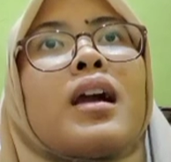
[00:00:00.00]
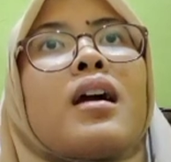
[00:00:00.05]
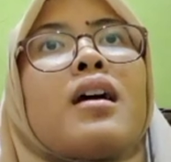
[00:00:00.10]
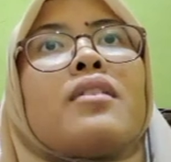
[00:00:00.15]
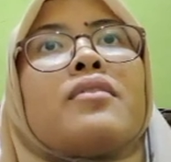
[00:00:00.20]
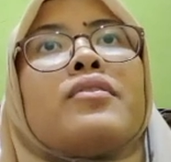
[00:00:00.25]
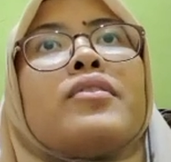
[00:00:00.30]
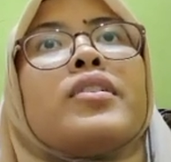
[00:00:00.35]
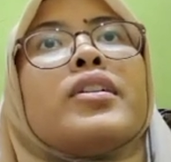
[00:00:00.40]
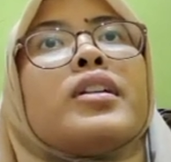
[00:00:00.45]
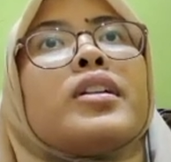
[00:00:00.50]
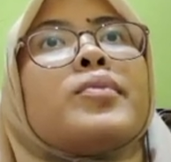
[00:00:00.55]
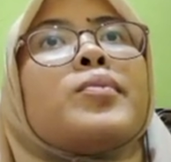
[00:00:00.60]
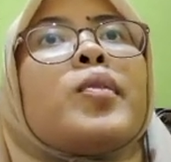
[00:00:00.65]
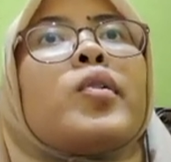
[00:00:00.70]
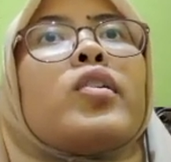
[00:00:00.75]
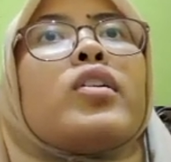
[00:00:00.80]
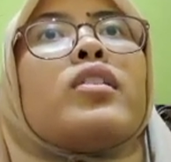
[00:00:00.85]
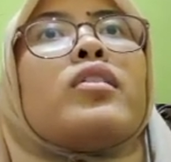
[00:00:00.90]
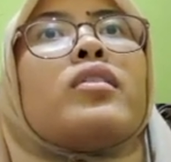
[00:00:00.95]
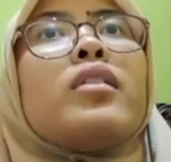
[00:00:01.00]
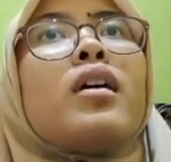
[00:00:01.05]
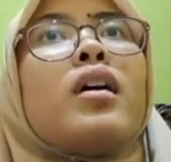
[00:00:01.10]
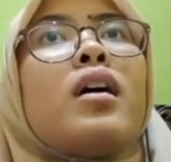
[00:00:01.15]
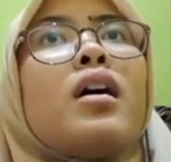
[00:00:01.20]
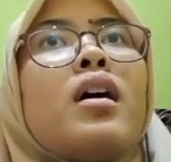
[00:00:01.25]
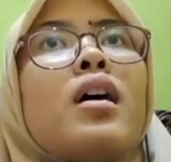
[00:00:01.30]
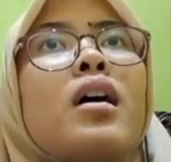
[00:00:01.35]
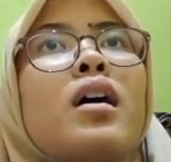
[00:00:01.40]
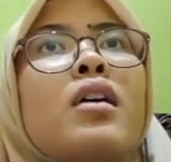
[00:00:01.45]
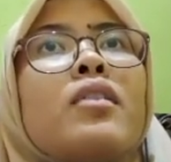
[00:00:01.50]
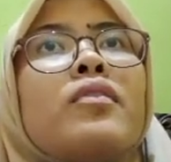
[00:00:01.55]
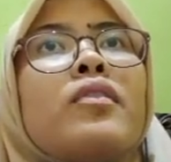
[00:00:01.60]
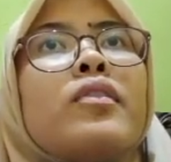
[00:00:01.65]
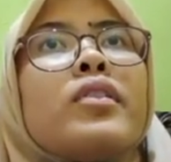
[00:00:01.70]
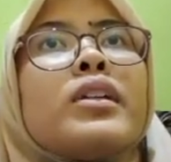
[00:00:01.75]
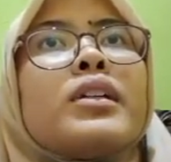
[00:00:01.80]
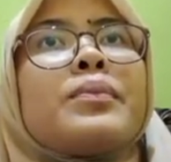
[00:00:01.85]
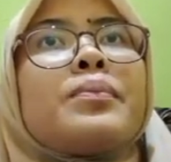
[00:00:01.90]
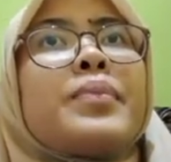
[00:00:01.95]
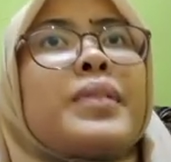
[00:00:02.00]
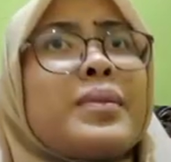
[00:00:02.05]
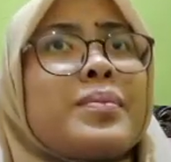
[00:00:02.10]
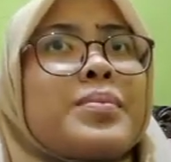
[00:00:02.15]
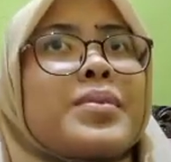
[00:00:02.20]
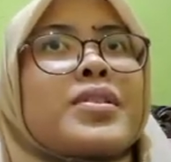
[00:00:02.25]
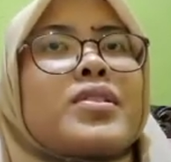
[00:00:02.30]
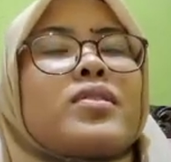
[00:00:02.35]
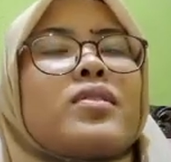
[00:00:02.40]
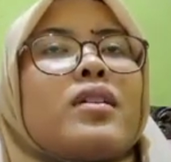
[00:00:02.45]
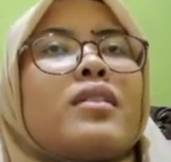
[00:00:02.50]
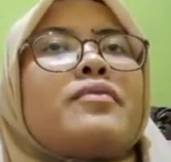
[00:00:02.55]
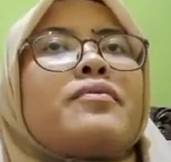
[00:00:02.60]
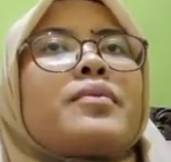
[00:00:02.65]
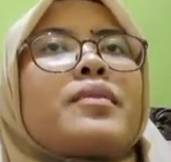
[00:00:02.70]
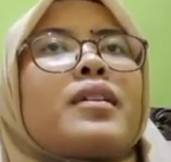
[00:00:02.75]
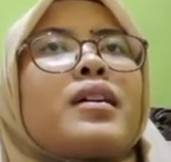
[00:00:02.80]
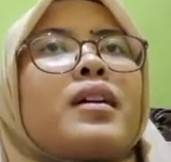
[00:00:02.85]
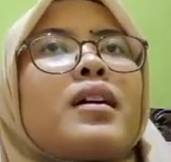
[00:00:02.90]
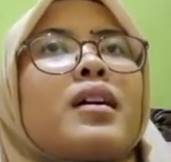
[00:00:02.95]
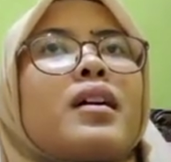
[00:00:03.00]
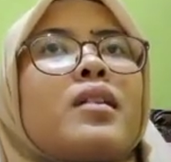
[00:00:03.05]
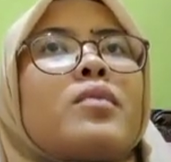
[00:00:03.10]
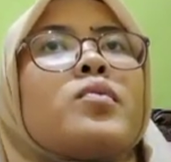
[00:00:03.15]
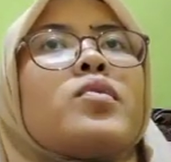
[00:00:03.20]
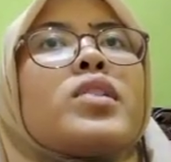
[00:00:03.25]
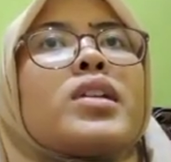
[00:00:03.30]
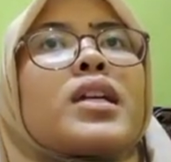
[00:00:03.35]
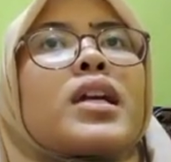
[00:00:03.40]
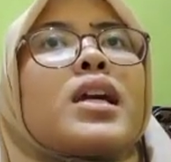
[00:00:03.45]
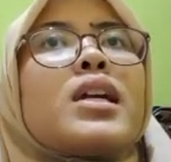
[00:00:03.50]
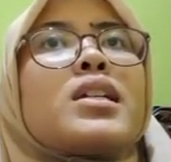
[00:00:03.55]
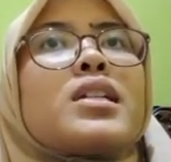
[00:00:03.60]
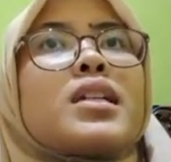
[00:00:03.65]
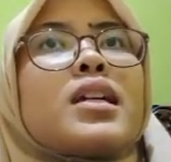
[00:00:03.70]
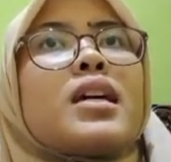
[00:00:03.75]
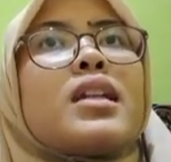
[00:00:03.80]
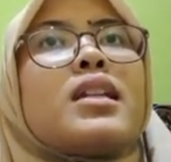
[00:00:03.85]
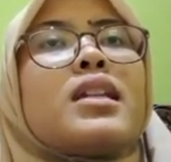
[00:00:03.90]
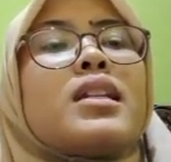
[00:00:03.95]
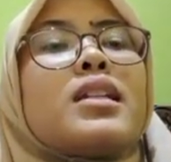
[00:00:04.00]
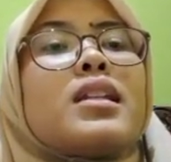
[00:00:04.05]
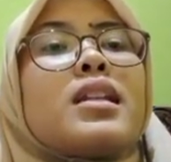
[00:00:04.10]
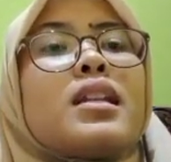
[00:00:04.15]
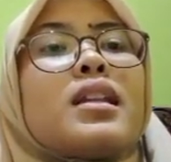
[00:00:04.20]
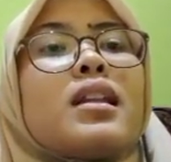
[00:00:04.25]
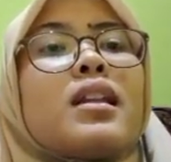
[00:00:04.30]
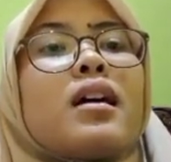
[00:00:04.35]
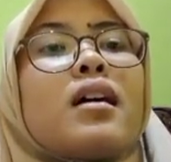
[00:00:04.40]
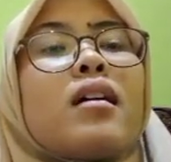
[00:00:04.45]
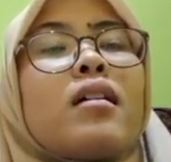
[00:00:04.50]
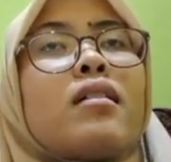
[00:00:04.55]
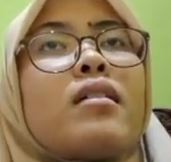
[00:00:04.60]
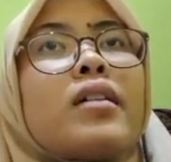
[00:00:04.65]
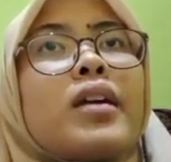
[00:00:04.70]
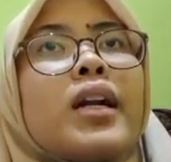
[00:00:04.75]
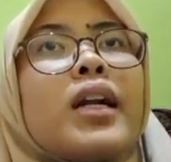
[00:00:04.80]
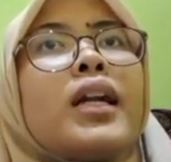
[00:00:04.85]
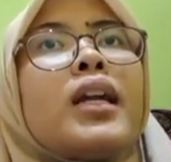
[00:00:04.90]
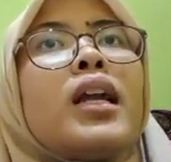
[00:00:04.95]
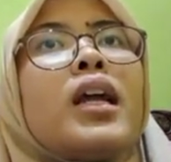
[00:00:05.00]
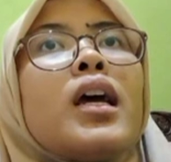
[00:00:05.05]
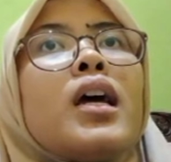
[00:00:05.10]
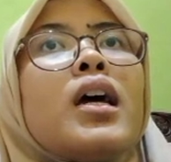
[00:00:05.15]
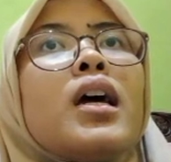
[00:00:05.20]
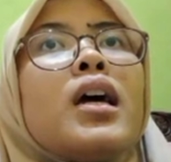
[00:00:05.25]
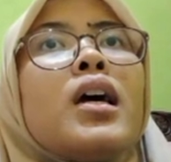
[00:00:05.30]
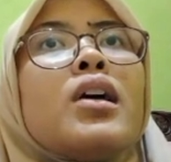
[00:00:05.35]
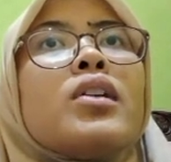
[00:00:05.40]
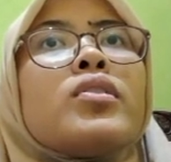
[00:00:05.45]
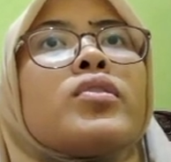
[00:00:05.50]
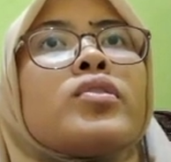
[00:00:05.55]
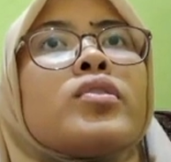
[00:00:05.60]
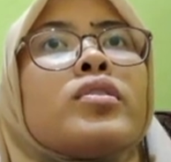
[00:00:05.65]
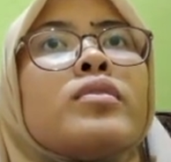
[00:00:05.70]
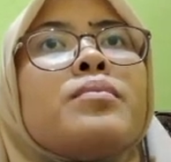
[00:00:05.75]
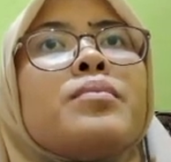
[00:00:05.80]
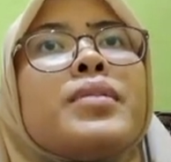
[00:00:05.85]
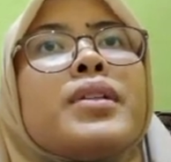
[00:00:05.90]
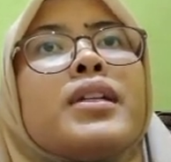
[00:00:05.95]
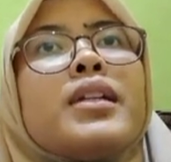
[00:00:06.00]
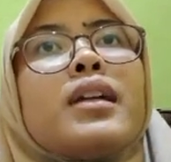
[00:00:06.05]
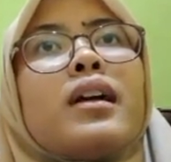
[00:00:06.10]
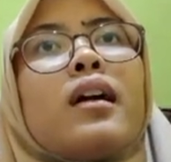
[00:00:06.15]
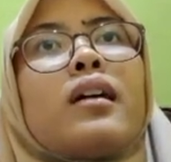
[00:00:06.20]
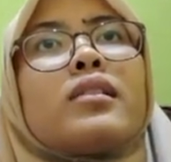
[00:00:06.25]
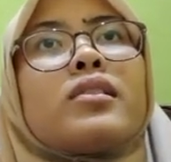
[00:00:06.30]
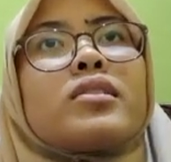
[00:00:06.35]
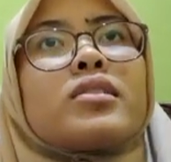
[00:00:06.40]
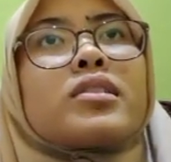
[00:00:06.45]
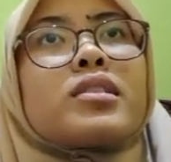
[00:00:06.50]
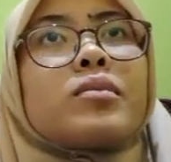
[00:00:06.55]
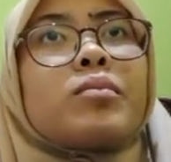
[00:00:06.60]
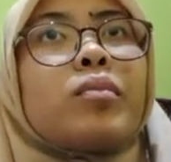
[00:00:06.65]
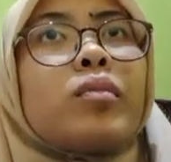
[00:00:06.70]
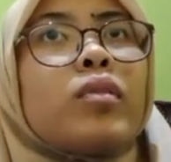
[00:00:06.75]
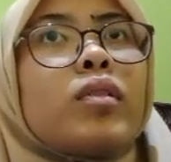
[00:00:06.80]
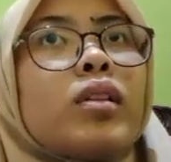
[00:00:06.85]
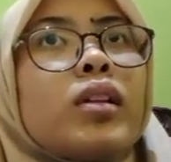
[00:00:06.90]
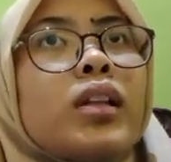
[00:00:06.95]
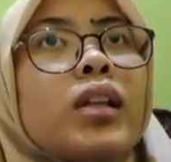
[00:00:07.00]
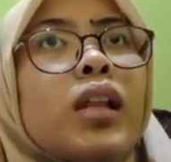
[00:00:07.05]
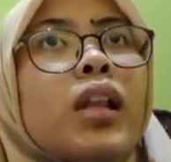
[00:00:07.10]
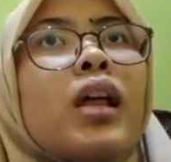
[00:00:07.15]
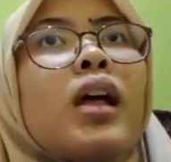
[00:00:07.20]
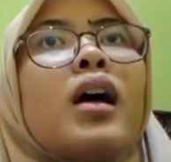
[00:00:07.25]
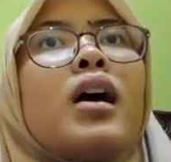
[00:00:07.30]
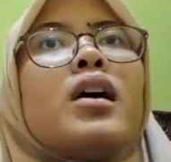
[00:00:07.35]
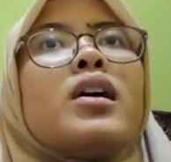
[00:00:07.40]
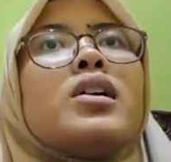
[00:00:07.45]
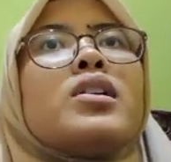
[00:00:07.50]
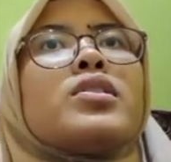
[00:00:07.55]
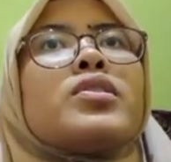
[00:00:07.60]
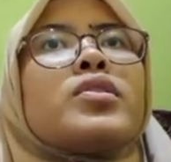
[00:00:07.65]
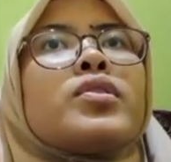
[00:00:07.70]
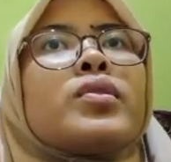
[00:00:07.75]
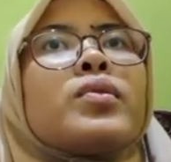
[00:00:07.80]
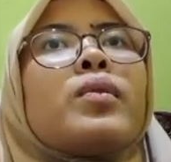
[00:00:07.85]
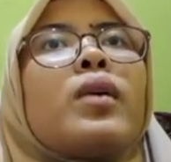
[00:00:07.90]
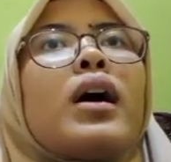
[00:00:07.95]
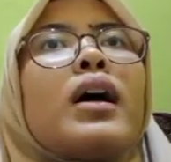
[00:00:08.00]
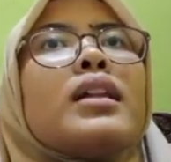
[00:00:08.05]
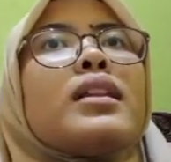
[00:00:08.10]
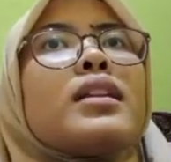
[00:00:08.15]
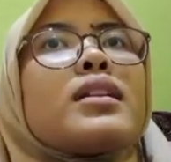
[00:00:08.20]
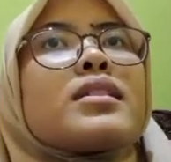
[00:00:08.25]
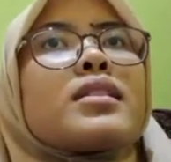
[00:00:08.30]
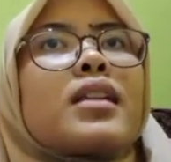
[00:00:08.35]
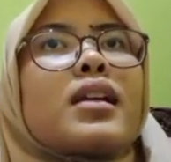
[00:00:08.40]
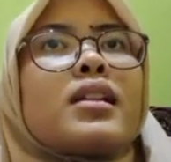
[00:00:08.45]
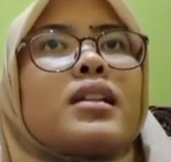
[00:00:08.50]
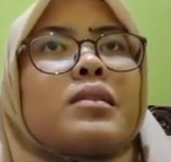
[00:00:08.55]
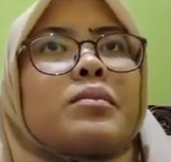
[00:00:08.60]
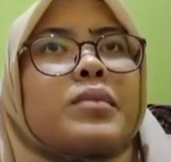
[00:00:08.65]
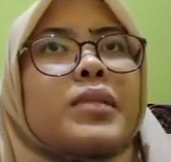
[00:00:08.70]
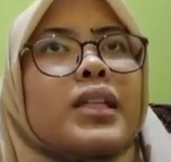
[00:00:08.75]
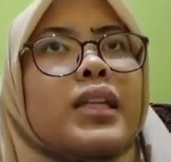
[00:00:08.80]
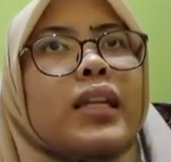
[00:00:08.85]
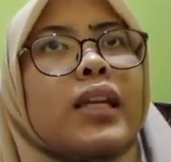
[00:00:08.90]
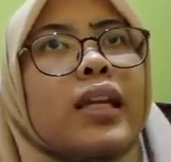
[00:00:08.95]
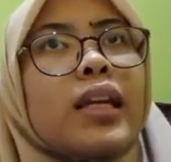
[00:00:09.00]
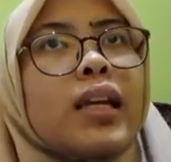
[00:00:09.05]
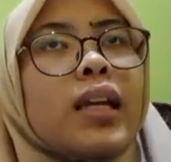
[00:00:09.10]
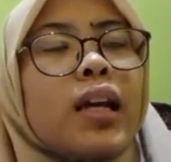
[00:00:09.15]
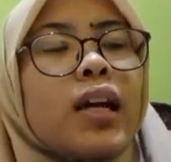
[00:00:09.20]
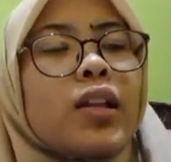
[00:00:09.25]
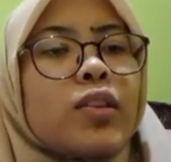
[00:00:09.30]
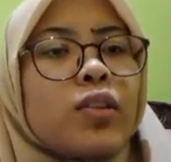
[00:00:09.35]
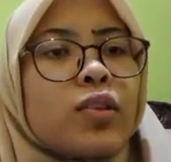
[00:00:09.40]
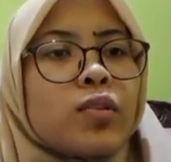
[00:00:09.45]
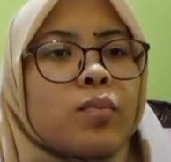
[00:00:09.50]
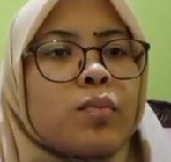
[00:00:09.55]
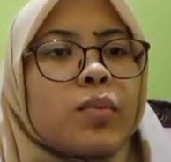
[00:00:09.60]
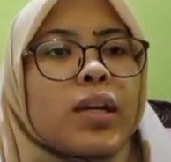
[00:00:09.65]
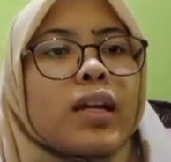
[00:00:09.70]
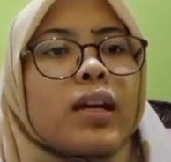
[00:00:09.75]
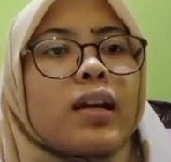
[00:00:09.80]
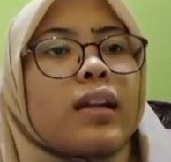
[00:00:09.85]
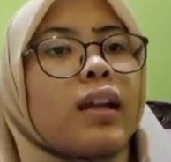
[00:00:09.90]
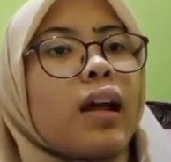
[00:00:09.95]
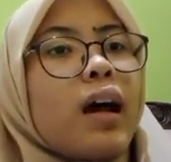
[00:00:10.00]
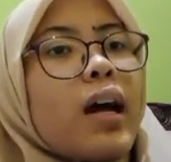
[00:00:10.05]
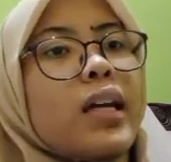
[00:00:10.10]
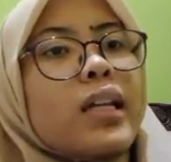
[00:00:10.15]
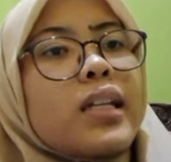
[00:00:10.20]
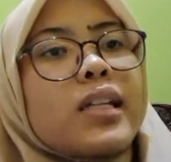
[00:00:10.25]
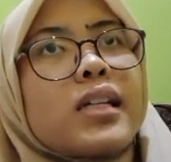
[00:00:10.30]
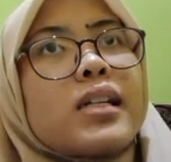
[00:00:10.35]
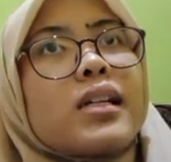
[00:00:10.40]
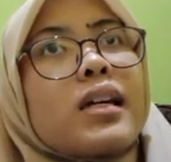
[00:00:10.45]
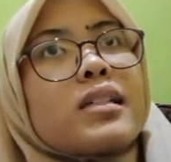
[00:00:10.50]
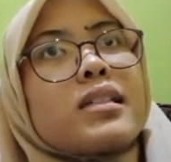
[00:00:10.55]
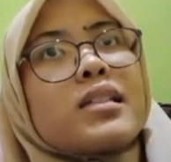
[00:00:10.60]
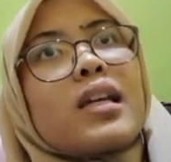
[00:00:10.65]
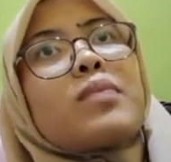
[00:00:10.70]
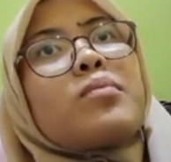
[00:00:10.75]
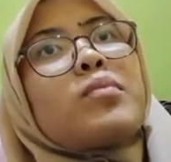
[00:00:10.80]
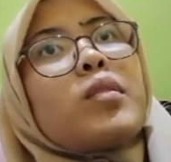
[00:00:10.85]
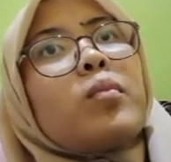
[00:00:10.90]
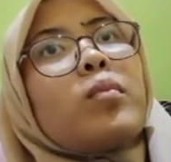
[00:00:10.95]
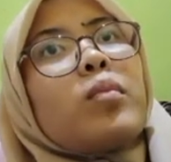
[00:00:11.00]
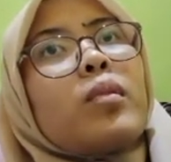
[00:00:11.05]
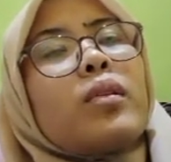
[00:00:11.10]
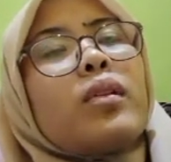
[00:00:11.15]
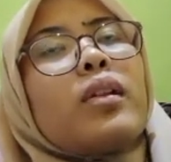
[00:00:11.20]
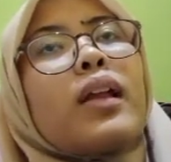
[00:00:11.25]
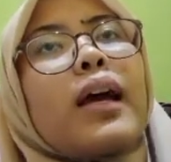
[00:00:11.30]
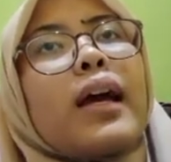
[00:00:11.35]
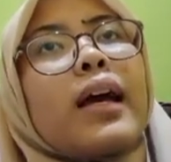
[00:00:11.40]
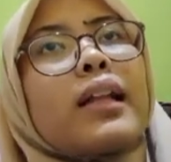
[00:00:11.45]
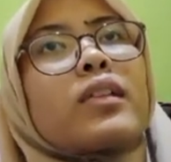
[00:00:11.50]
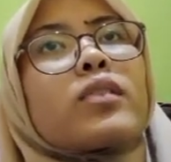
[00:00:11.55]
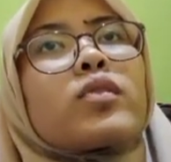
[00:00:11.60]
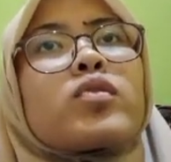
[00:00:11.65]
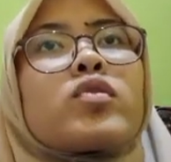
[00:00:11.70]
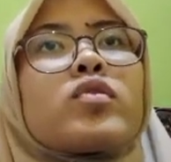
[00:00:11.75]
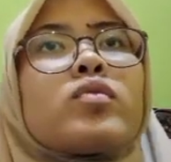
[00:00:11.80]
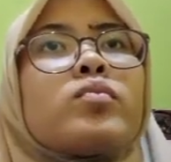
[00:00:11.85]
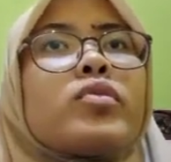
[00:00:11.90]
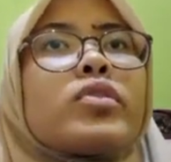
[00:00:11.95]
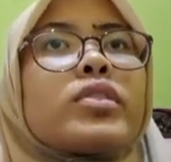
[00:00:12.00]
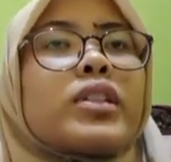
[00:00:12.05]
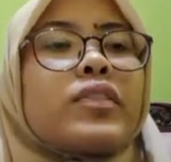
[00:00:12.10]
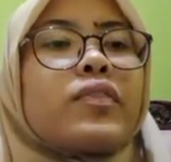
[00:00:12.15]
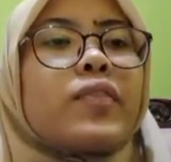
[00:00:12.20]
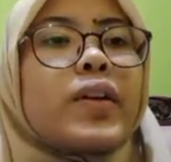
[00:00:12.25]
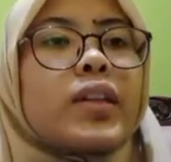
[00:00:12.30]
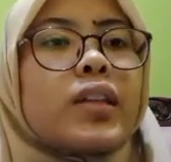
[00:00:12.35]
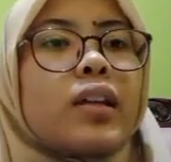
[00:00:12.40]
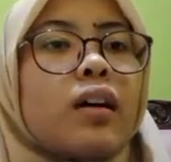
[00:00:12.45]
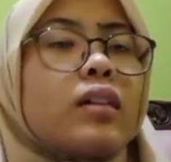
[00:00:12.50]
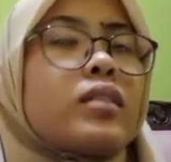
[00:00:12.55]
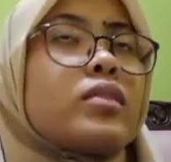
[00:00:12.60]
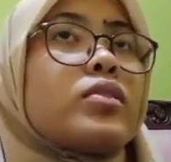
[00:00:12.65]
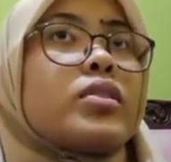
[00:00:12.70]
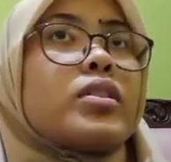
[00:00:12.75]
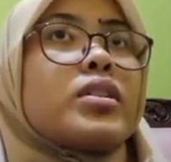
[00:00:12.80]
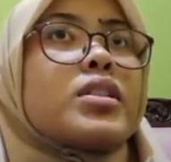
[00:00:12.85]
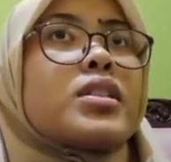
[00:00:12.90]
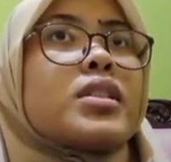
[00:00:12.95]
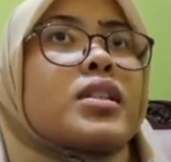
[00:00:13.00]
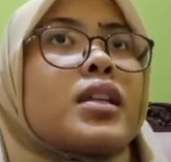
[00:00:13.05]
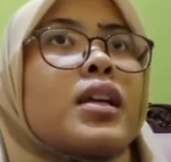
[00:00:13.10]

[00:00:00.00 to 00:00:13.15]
Furthermore, for the purpose of communication or to be understandable, to understand the meaning, to make an idea acceptable, and to motivate others.